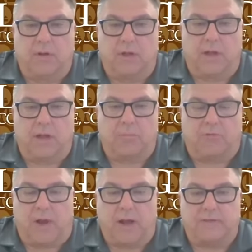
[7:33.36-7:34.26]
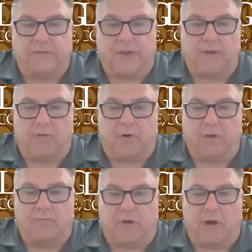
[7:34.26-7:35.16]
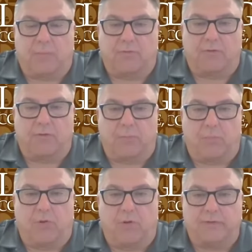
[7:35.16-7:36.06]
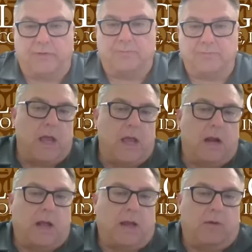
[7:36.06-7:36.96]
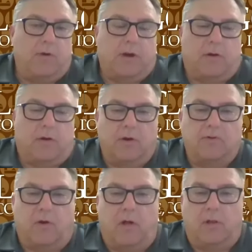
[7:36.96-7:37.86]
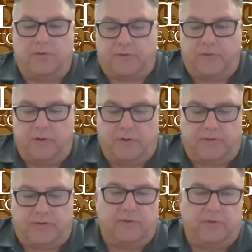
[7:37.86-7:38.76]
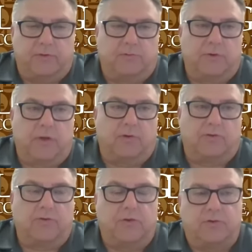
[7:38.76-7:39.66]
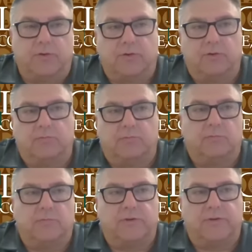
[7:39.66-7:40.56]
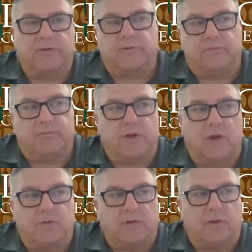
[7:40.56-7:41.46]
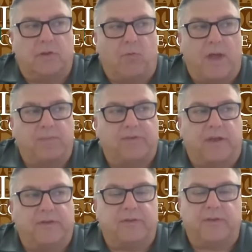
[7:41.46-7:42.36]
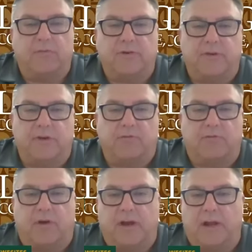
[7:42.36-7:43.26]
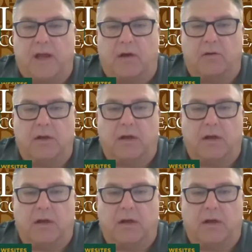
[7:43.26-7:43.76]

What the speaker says: and provide a safe work environment for the employees. Yeah, and I would encourage all students to just go to the website and see what you can find out.